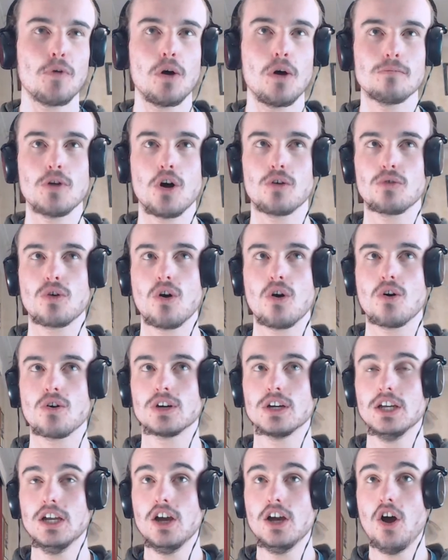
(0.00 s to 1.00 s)
if I'm not
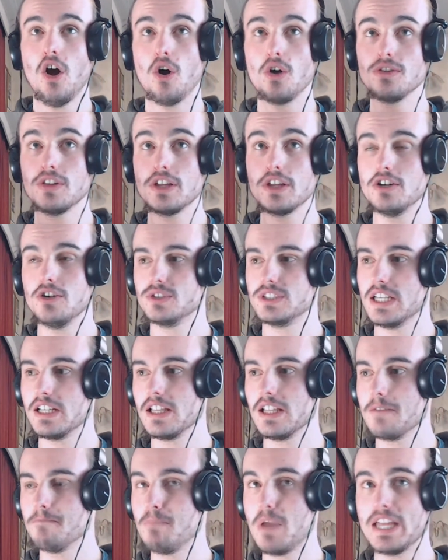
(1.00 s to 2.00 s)
wrong, on the New
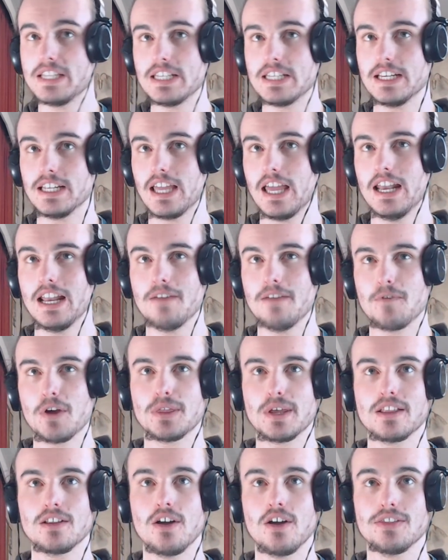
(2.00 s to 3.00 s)
Zealand betting and
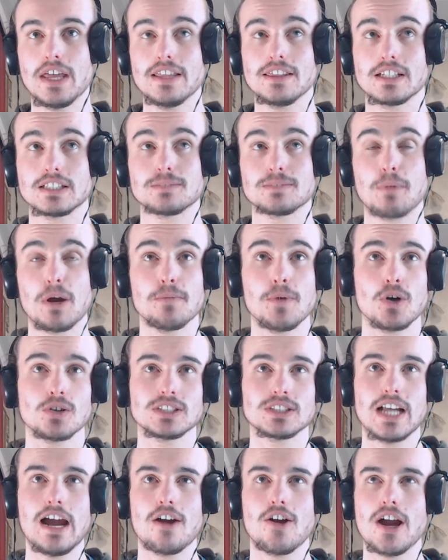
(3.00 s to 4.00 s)
everything like that, the
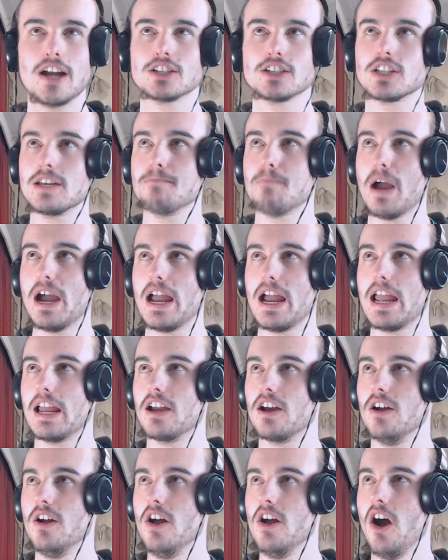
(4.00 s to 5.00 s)
Springboks are actually
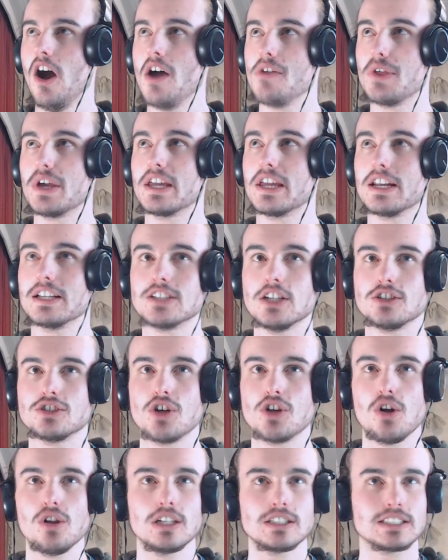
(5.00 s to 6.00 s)
paying, I think it is
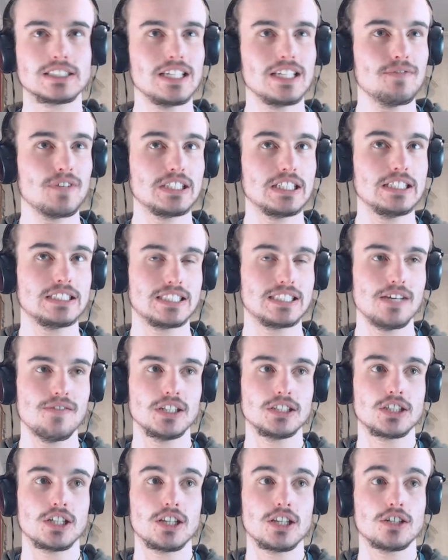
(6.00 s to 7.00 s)

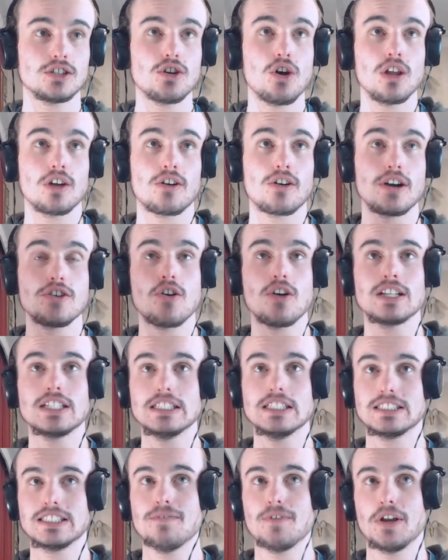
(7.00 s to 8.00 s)
$1.77 to the
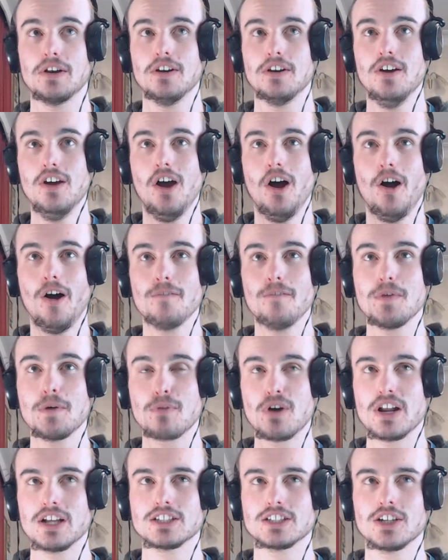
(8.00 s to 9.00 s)
$1.97 of the
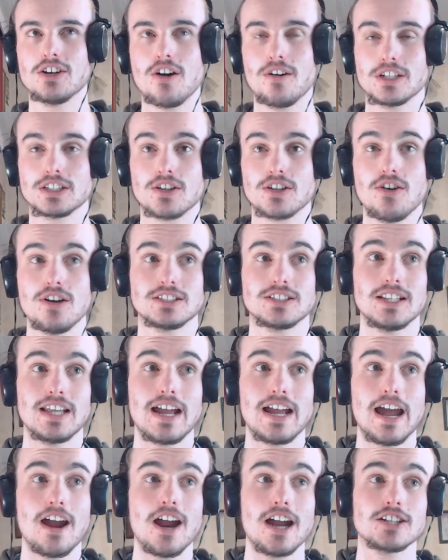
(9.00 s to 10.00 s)
British and Irish Lions. So
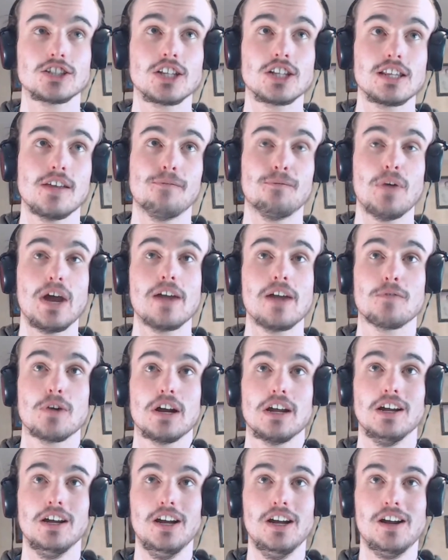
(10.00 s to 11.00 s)
they are actually the
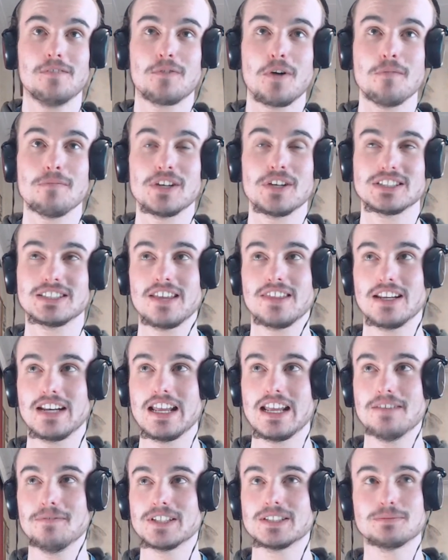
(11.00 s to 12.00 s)
favourite from the
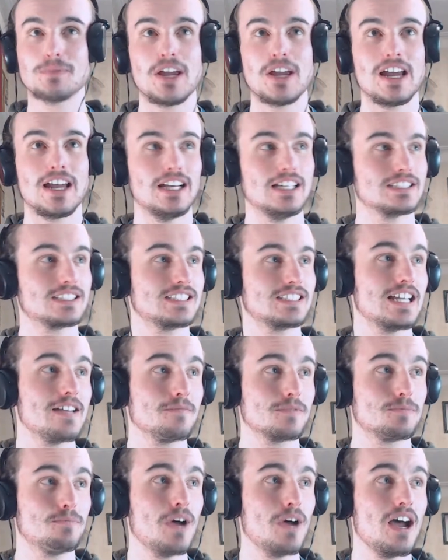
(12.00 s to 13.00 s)
Southern Hemisphere, it
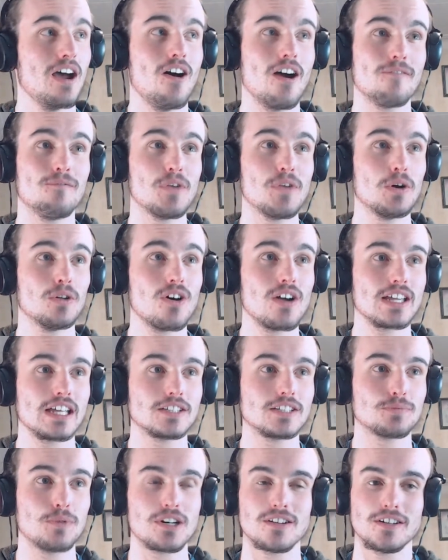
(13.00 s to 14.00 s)
seems. But I feel like
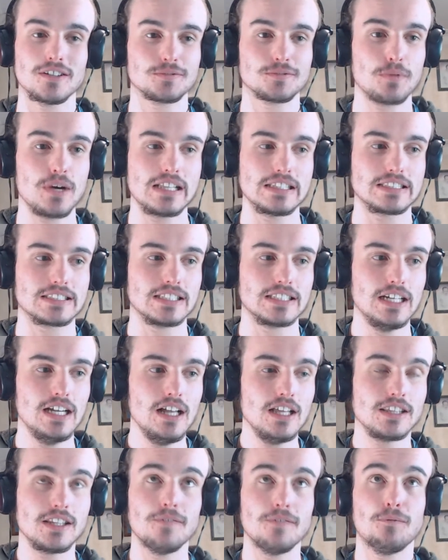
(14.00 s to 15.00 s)
it's one of those ones,
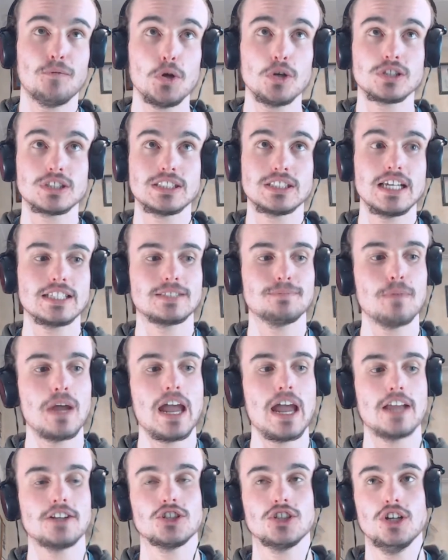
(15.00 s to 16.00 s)
the first test
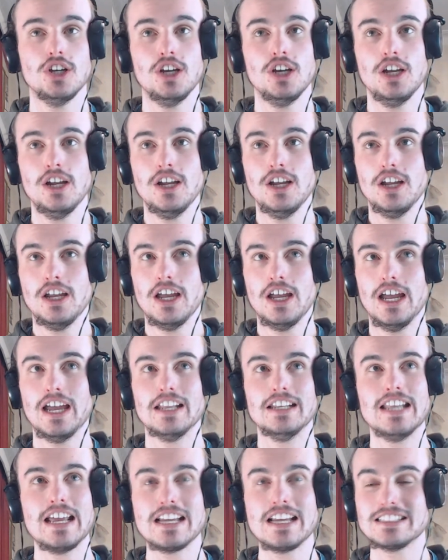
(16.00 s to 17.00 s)
match,
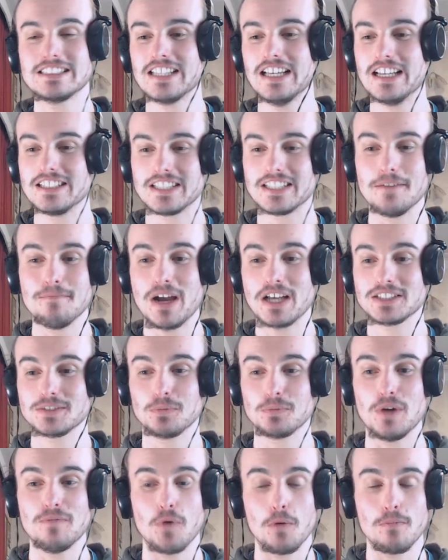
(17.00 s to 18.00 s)
it's a
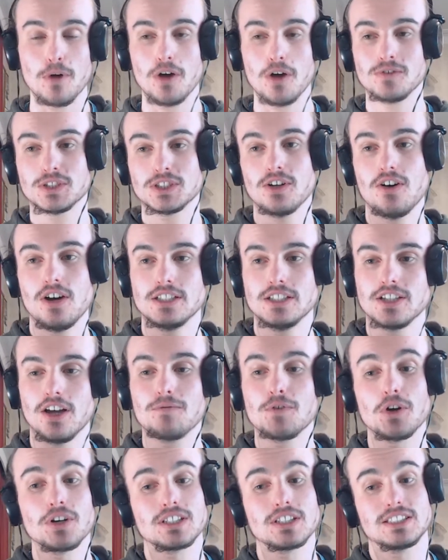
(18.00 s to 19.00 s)
must win for both sides.
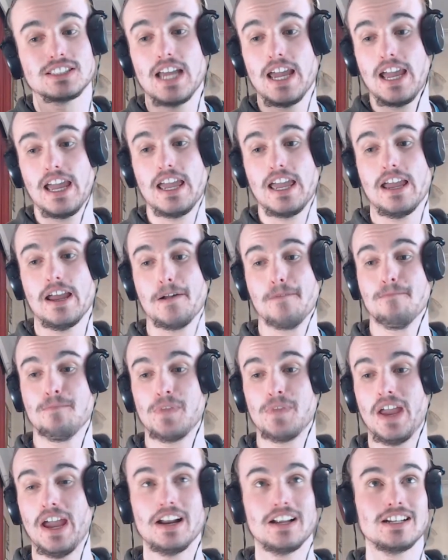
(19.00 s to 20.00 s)
I've got a stat here,
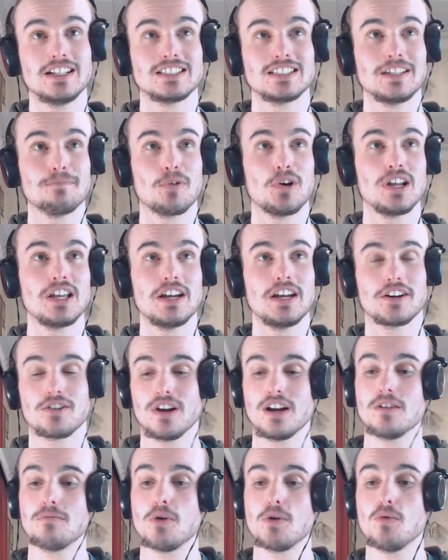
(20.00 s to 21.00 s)
and it is a pretty
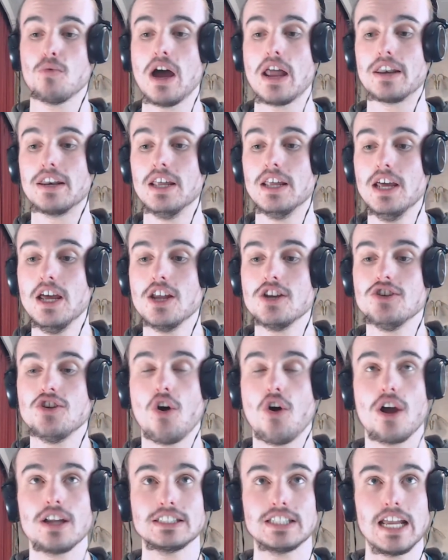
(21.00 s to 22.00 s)
incredible one.
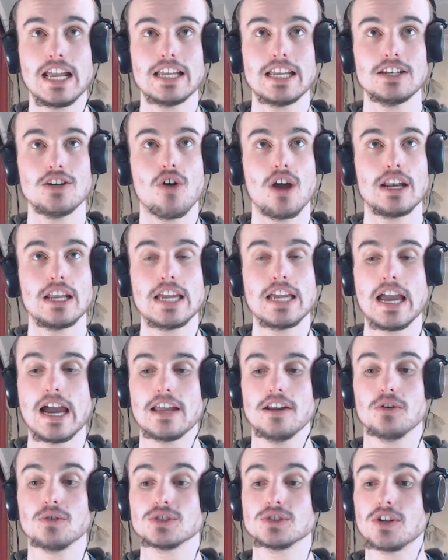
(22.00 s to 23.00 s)

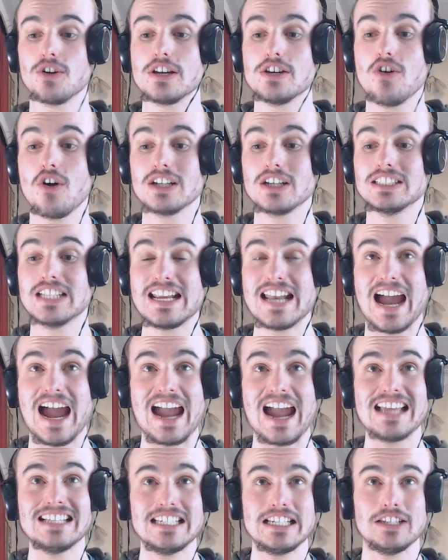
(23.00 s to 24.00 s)

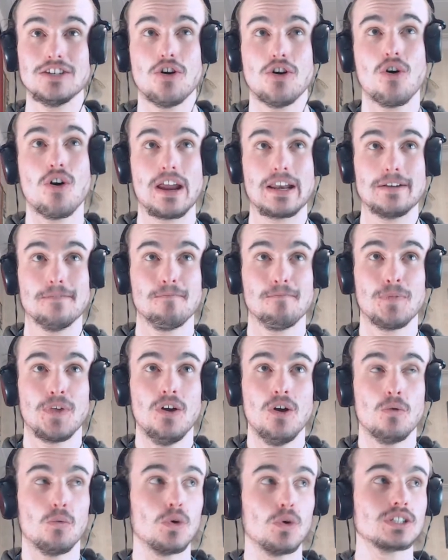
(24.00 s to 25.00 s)
1989
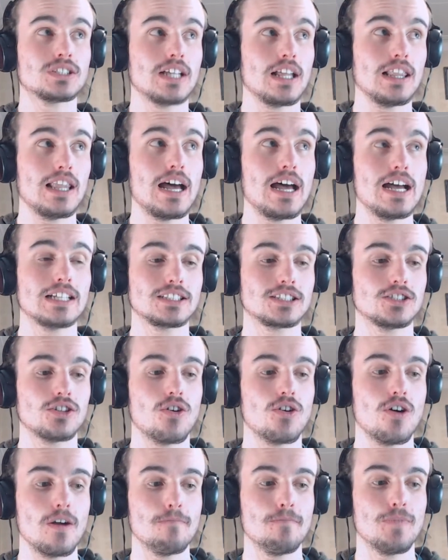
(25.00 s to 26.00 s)
was the last
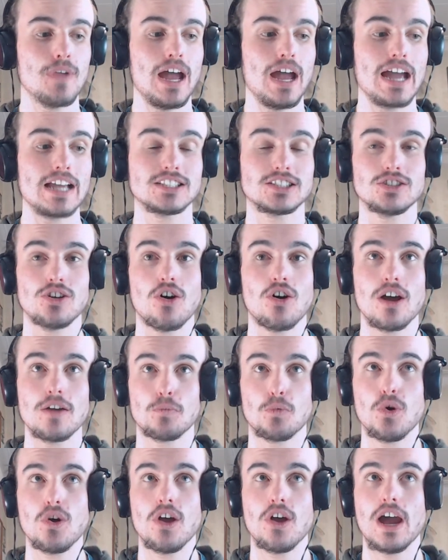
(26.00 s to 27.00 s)
time a
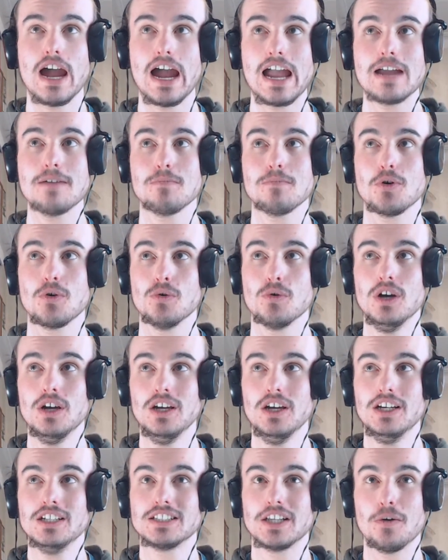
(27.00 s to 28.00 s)
side were able
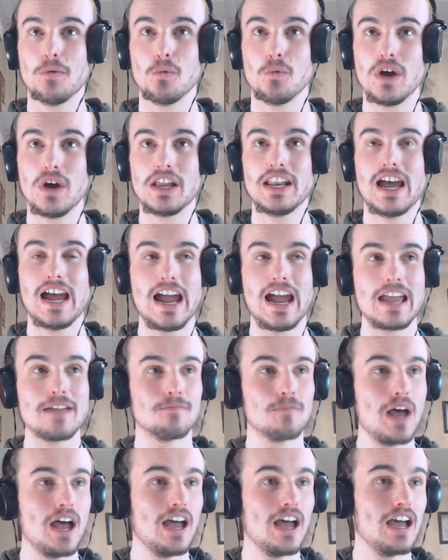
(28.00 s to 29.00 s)
to win
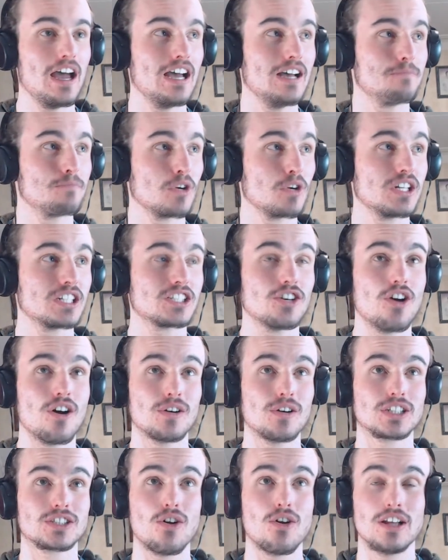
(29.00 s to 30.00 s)
a British and
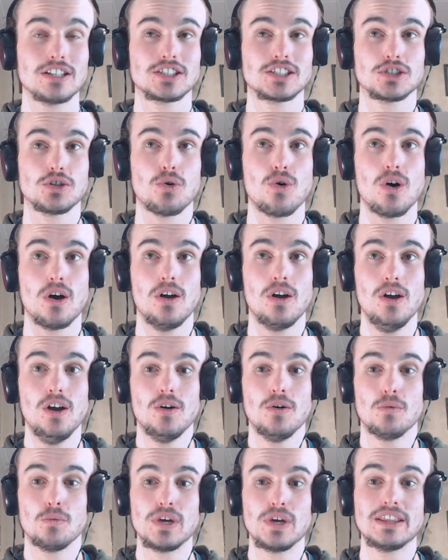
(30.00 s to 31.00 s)
Irish Lions tour
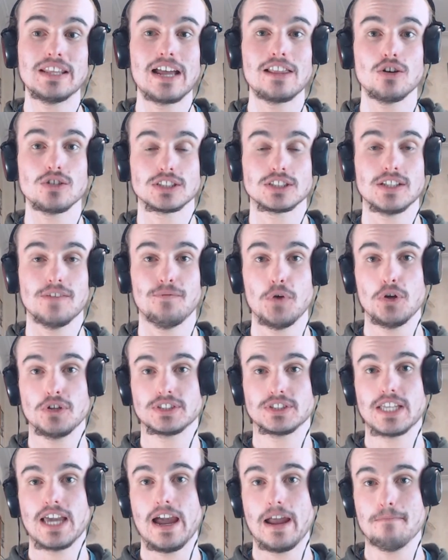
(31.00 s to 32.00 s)
when they lost the
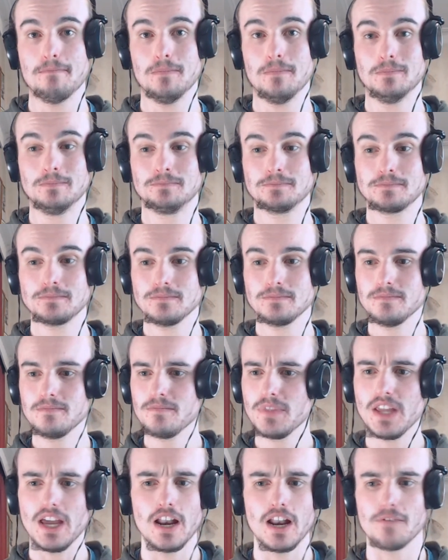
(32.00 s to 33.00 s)
first game.
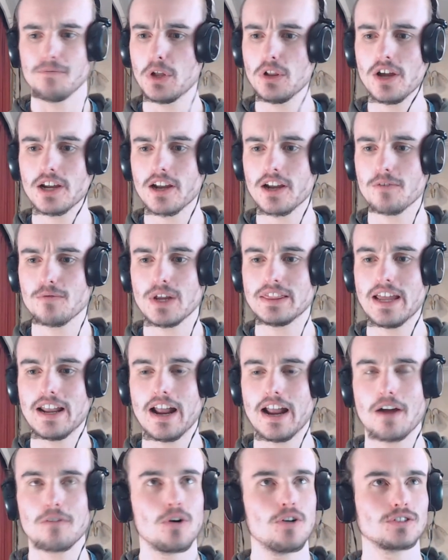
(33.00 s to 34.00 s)
I feel like I read
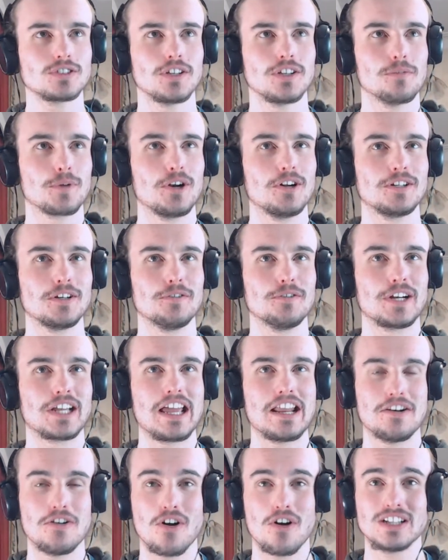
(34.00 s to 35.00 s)
that out wrong, so I'm going to do it
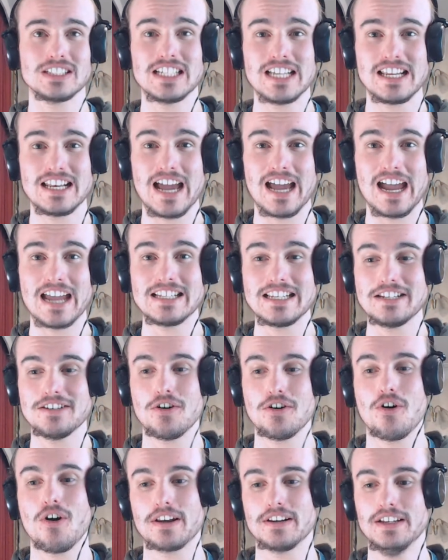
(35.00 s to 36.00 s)
again.
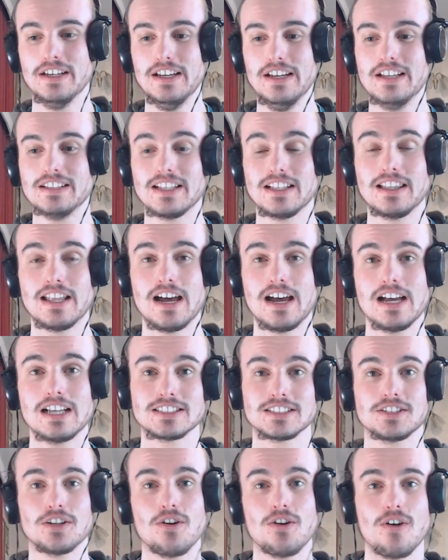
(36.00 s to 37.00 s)
1989, the
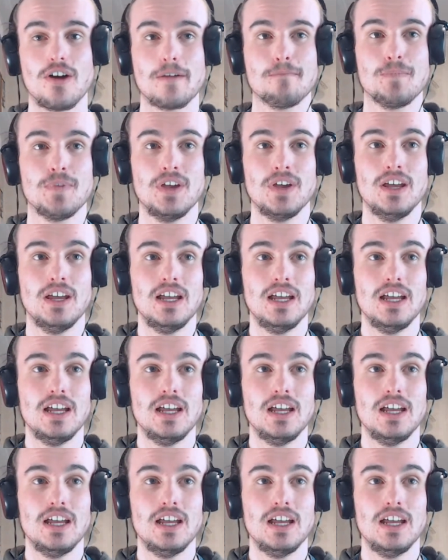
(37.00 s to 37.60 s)
last time